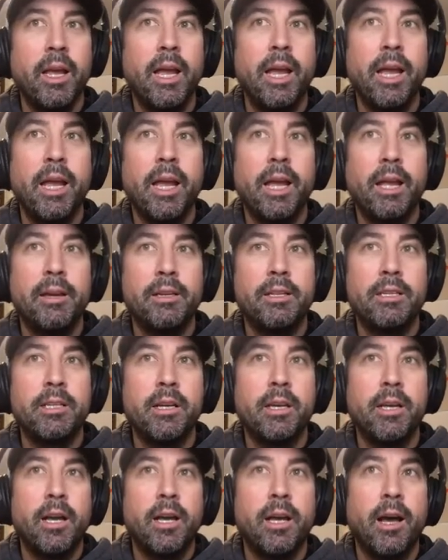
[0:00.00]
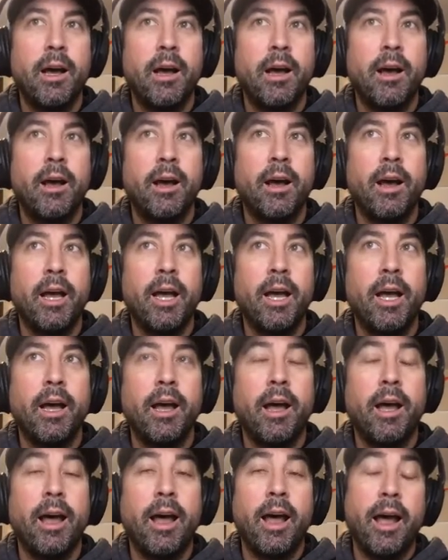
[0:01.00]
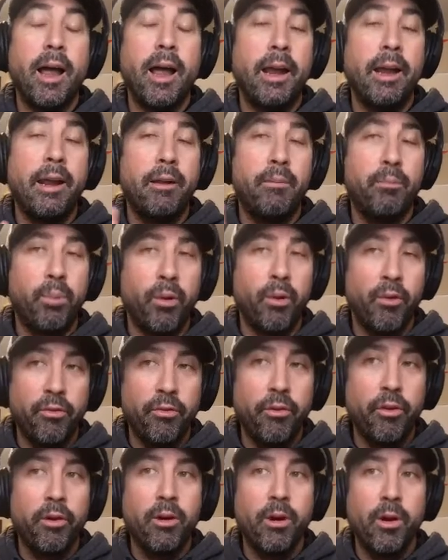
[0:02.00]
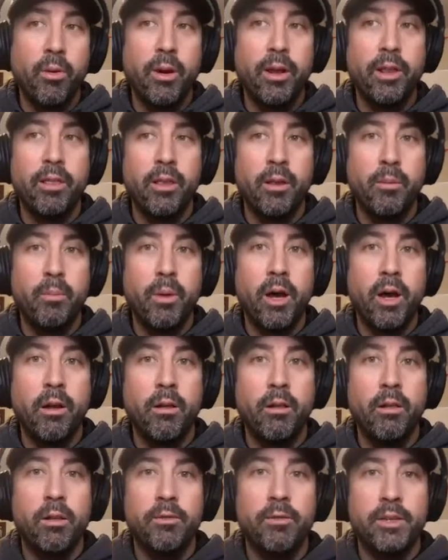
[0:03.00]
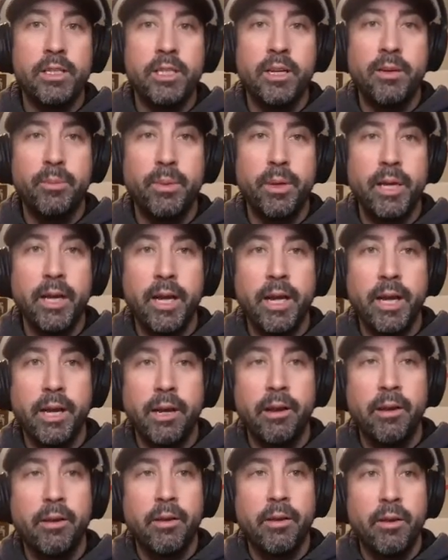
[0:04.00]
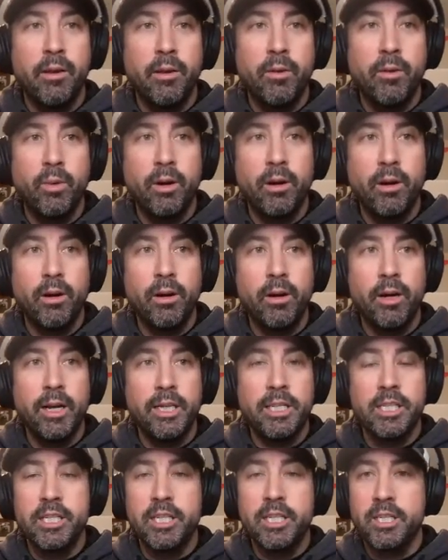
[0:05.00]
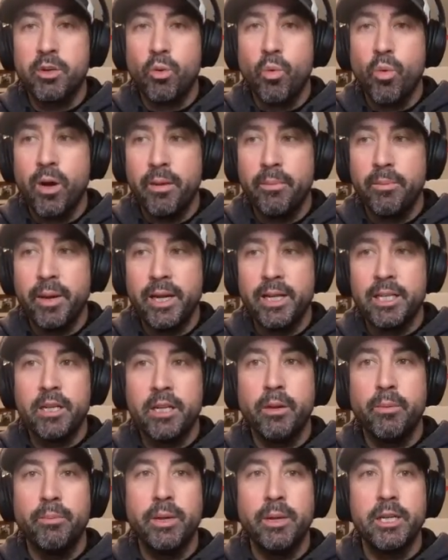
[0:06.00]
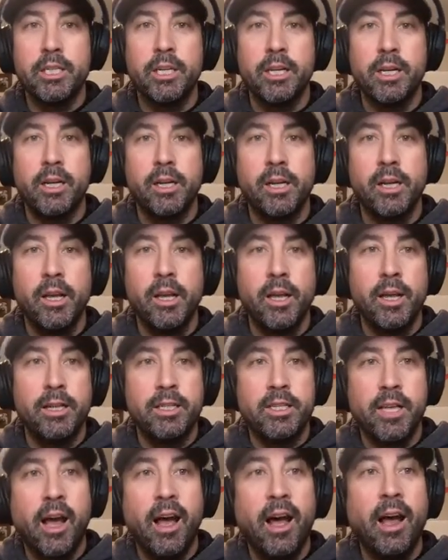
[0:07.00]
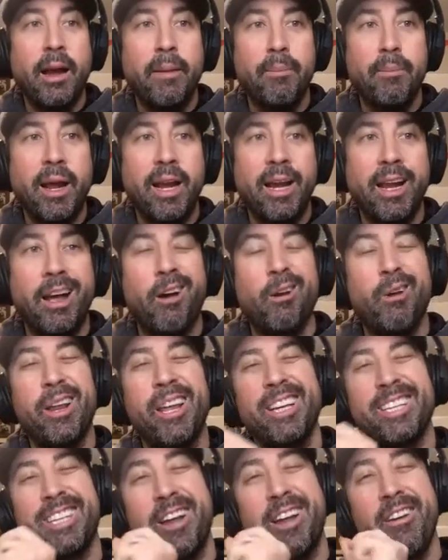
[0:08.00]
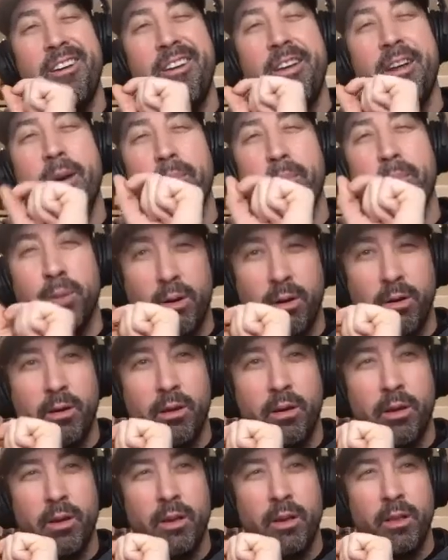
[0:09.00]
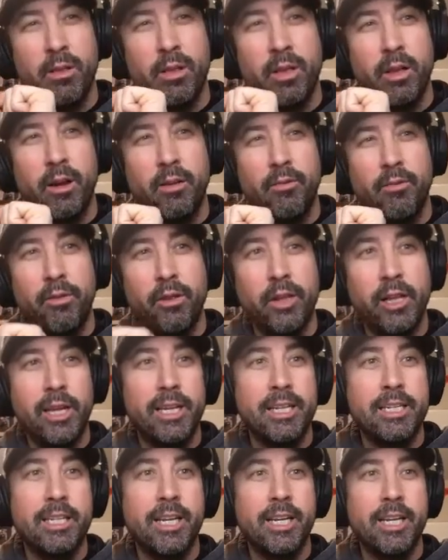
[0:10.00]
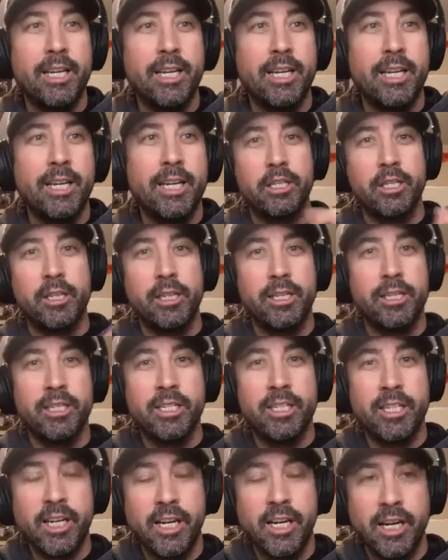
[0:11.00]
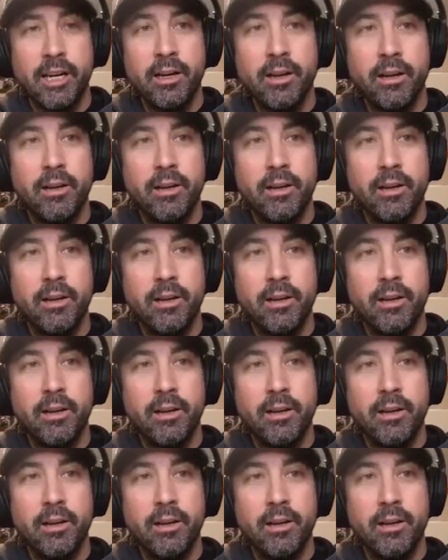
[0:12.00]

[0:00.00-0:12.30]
And I prefer going the model of a CPA where it's just one base commission. It's a high payout. It's a number that affiliates can actually see.